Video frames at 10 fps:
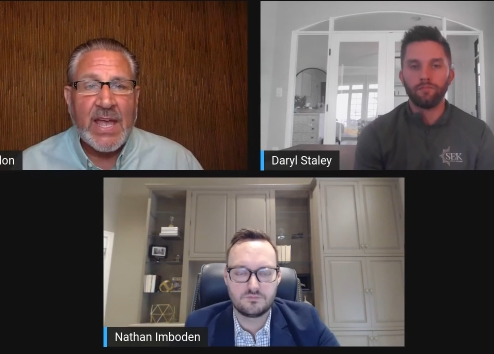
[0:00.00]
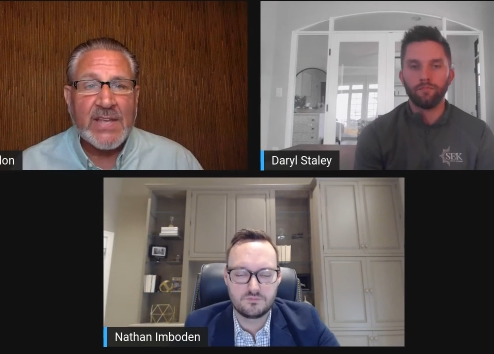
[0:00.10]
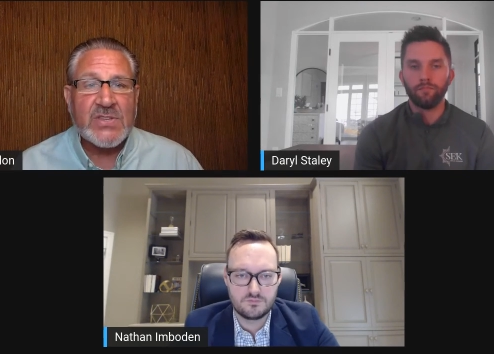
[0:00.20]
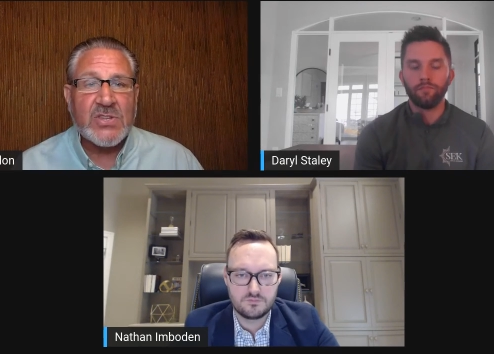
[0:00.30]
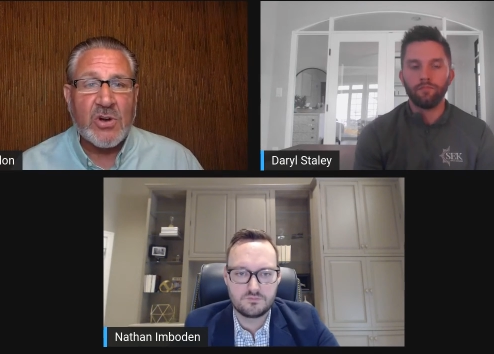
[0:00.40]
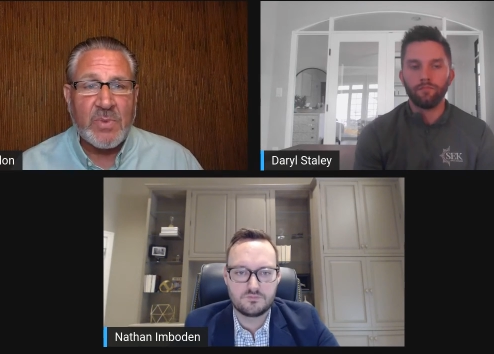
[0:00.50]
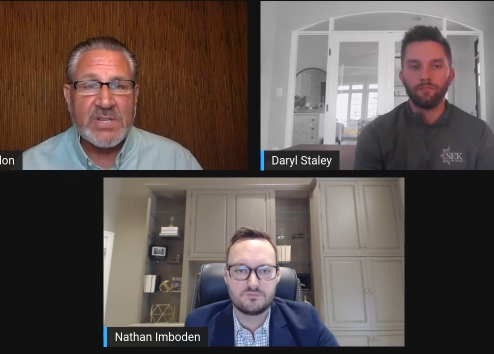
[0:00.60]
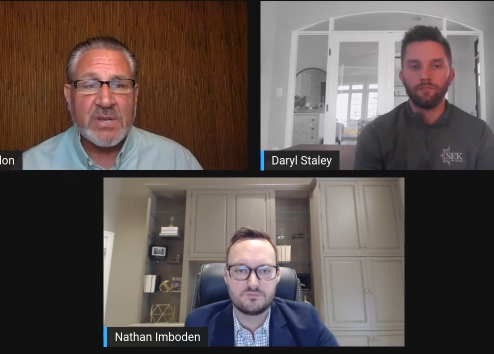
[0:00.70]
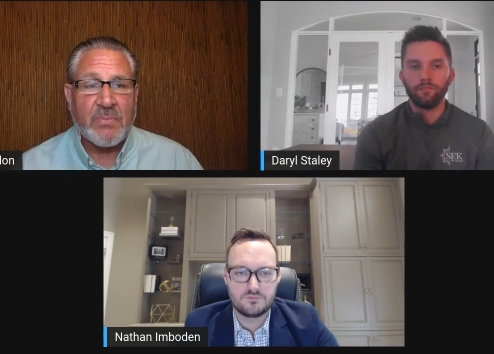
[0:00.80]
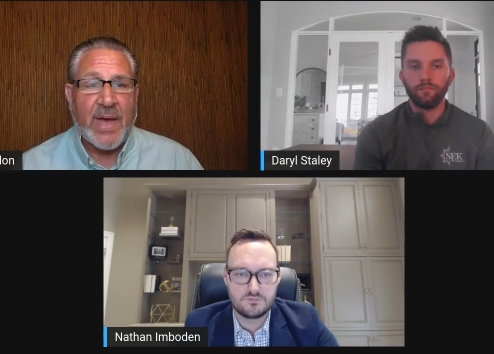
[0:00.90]
Speaker 1: has so
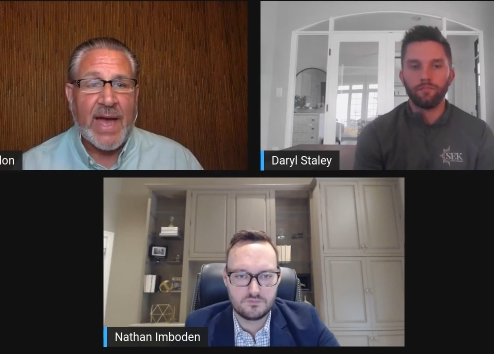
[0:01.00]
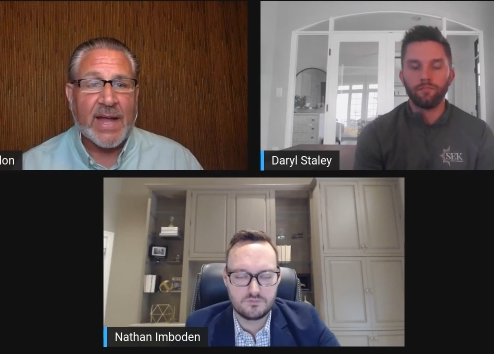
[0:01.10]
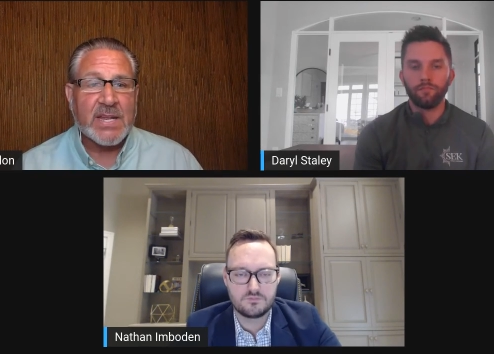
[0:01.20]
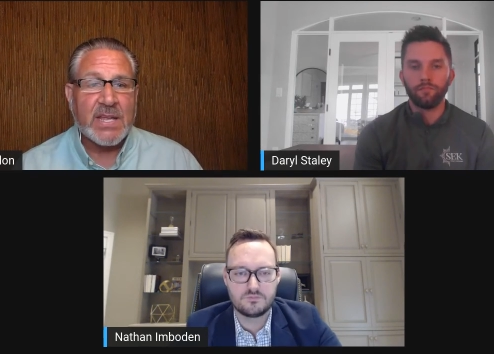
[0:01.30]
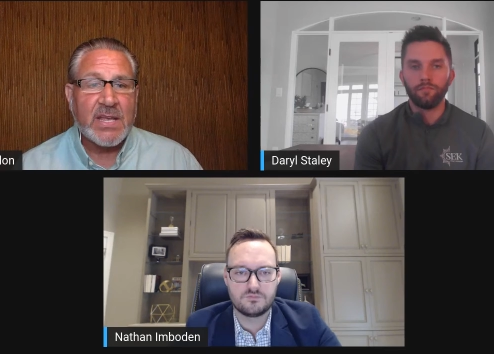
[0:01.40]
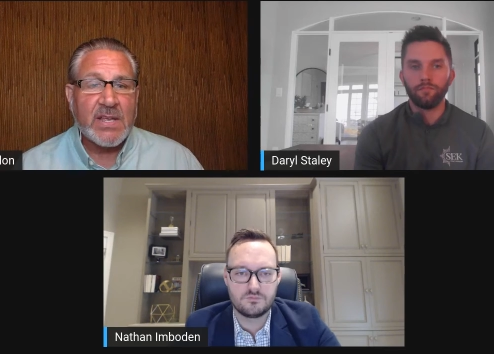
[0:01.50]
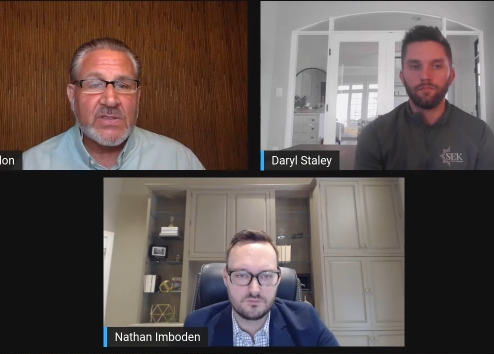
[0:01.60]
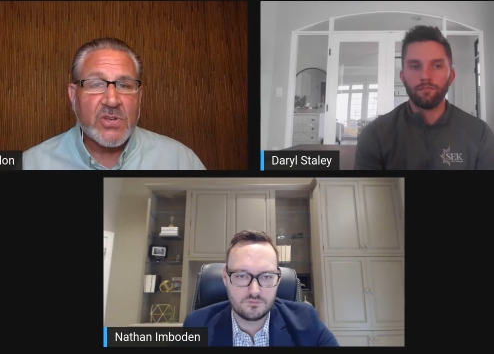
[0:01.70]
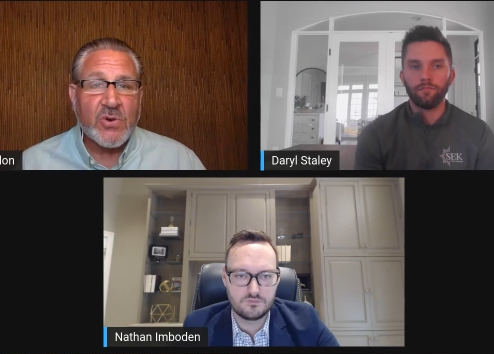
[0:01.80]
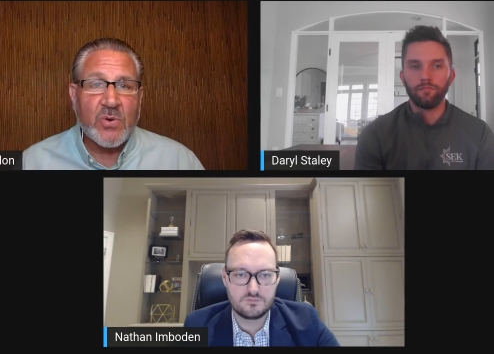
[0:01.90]
much impact.
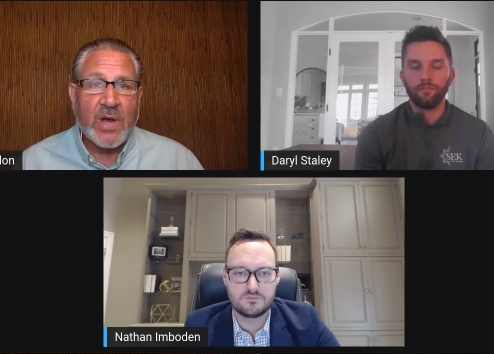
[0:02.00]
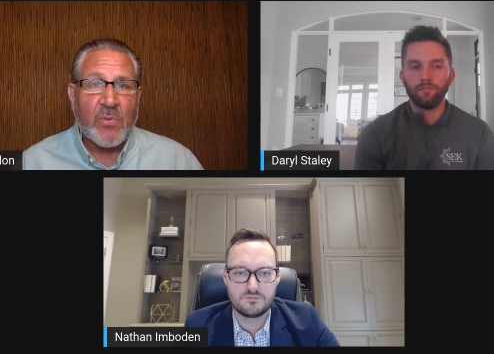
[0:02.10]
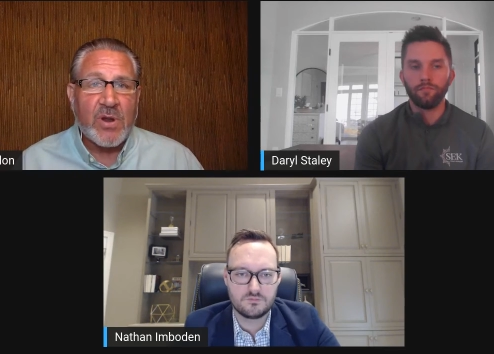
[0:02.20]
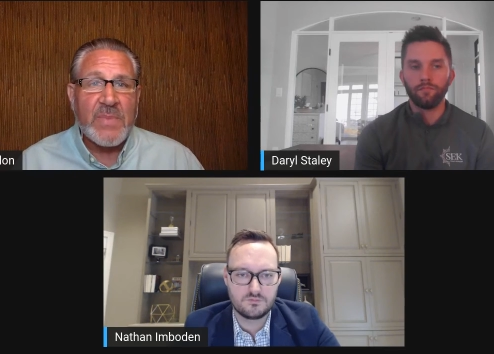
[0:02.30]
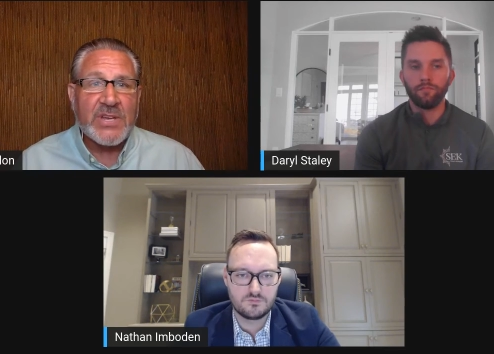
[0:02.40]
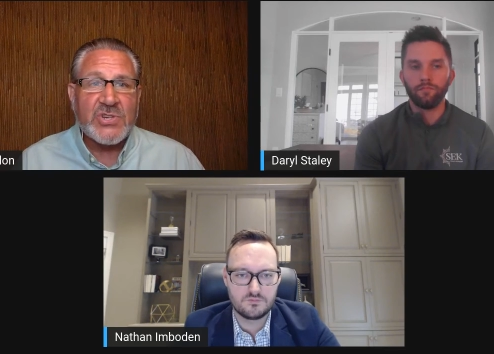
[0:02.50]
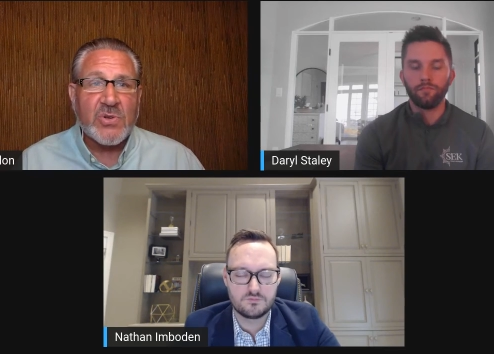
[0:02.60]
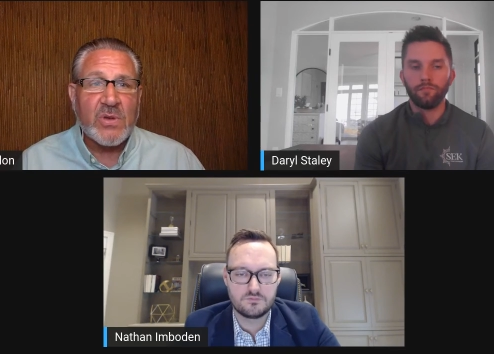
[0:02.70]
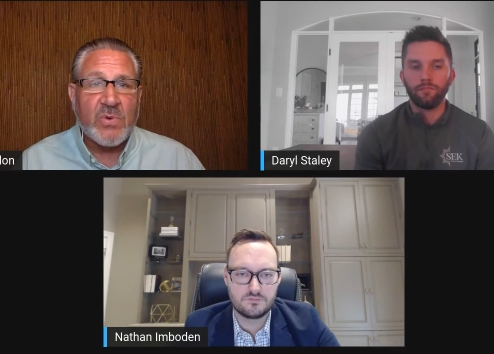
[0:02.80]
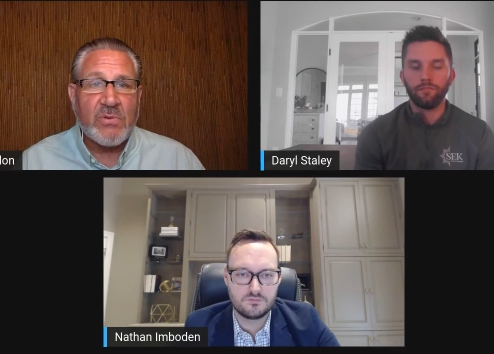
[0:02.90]
So I want to make sure
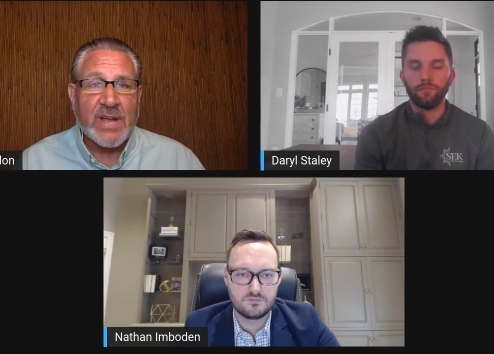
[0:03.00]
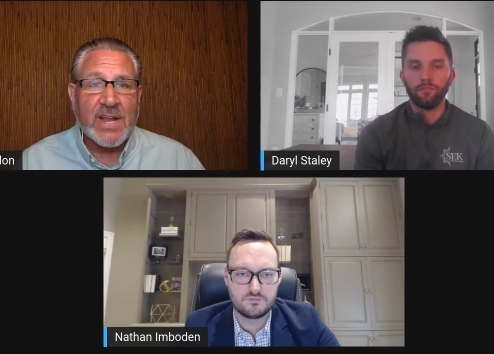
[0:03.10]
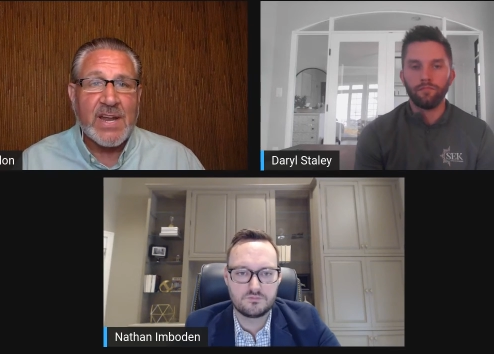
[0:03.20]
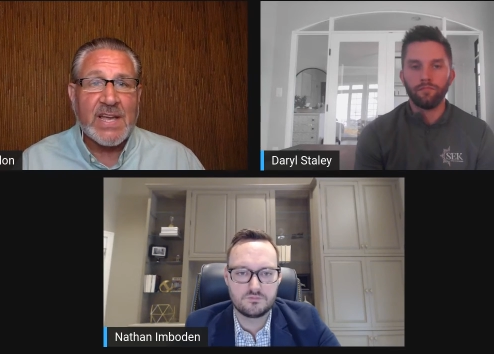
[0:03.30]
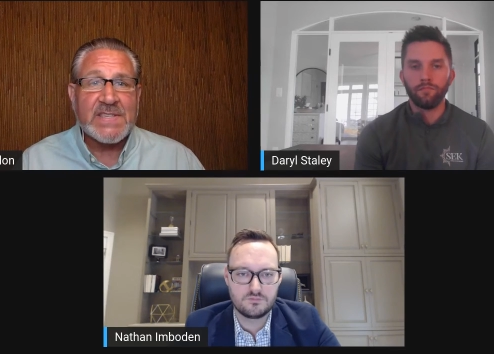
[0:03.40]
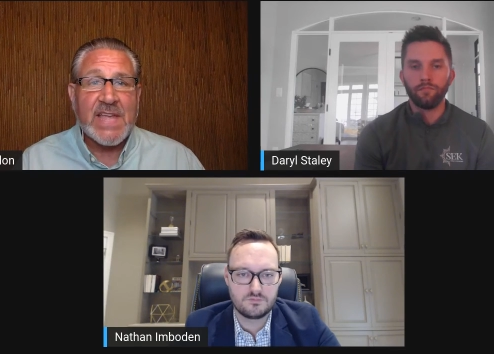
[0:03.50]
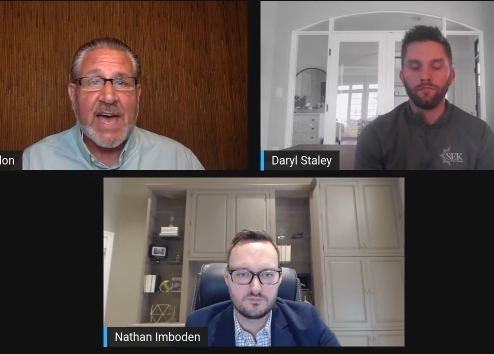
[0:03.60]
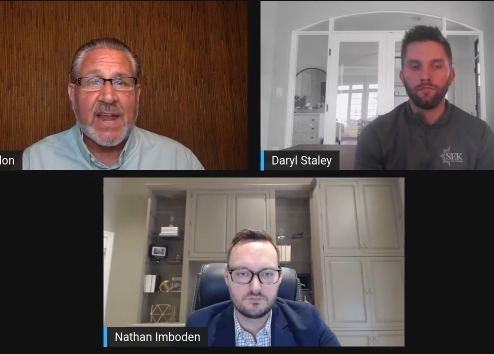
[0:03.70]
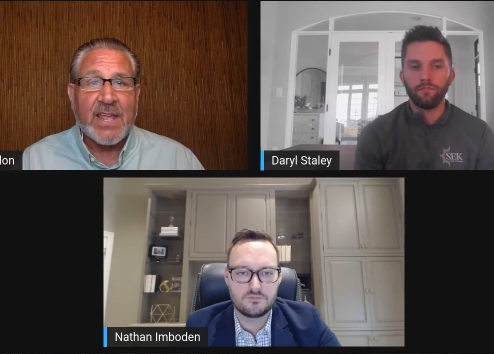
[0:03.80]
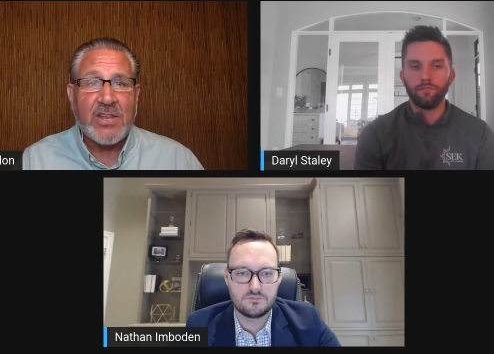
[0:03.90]
that we recognize
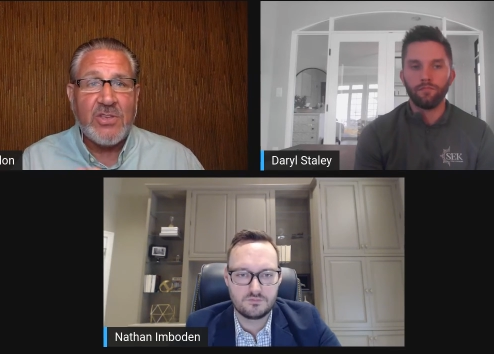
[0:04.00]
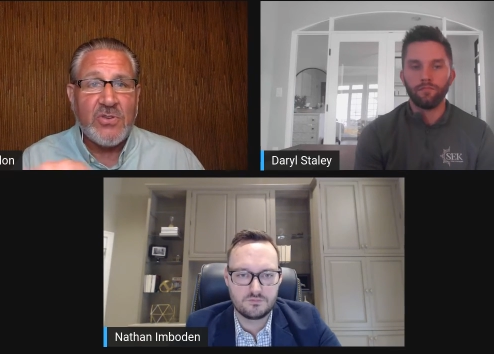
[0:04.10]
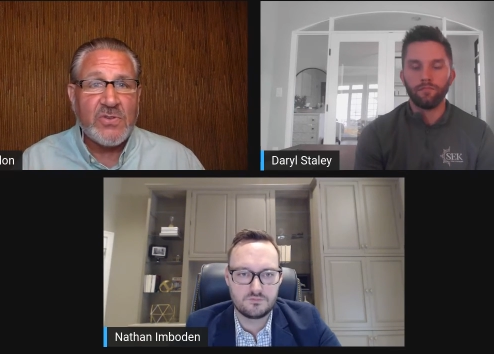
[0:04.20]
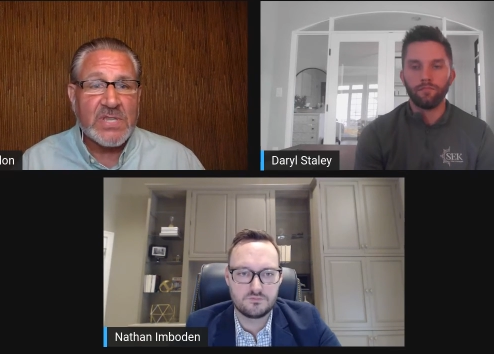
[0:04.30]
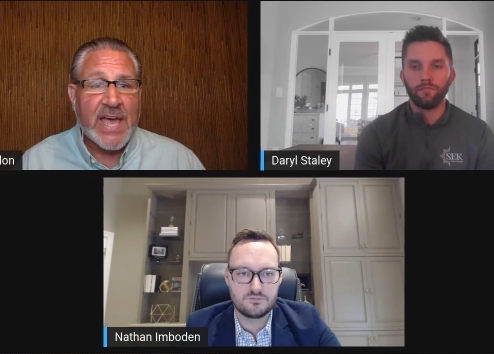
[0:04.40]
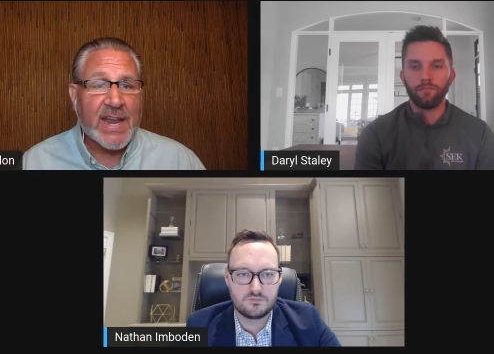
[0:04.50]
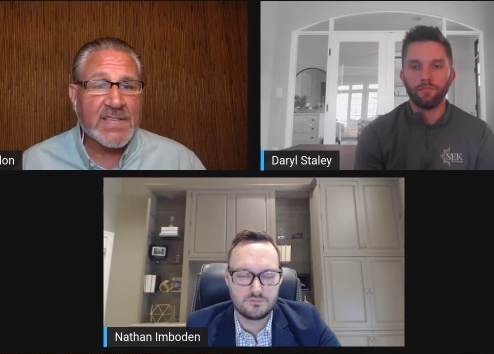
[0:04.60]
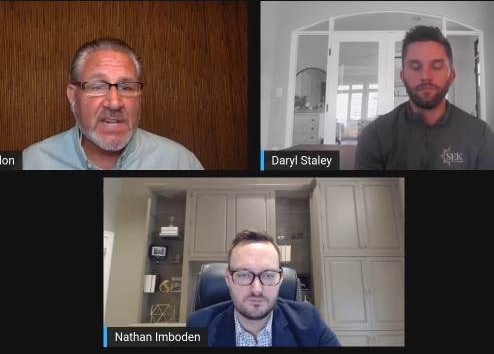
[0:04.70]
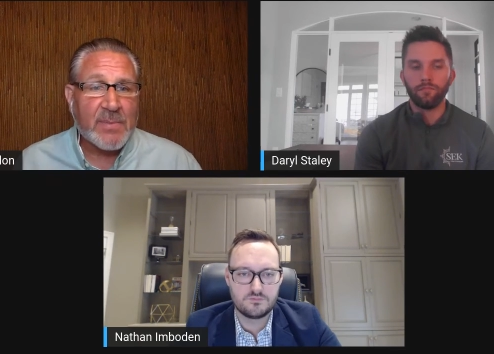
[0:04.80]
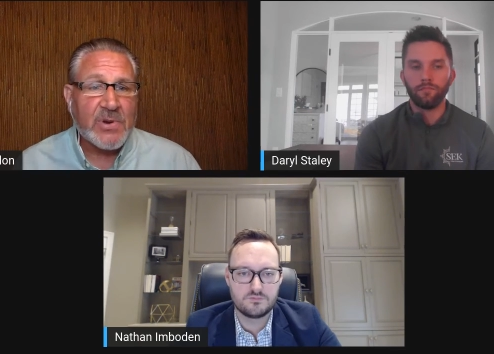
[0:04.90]
that and use that
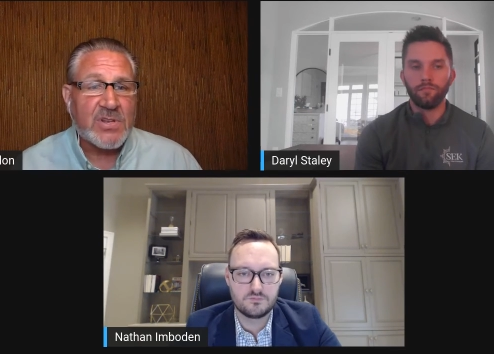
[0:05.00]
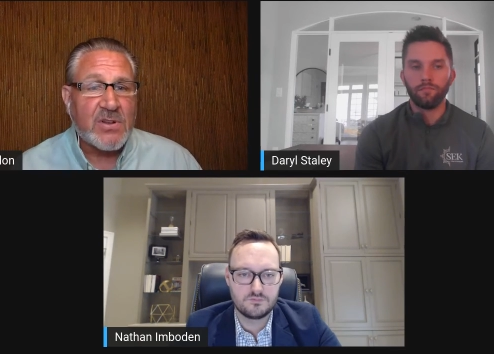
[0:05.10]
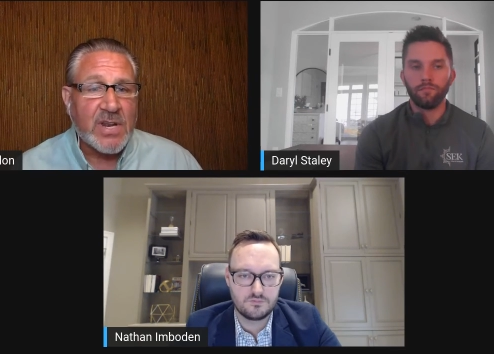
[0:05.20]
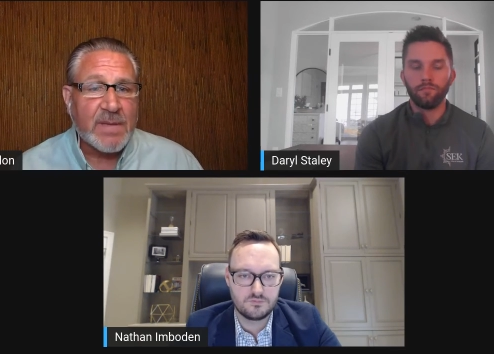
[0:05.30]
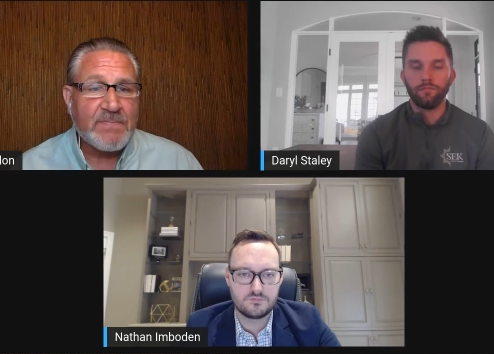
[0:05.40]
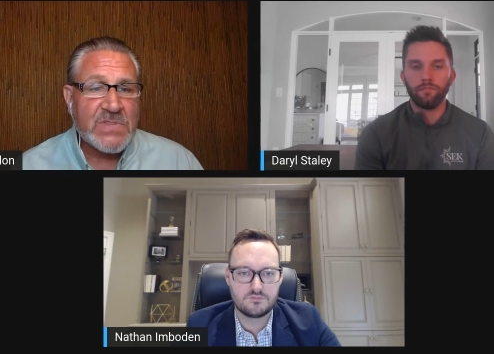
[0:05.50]
as an opportunity.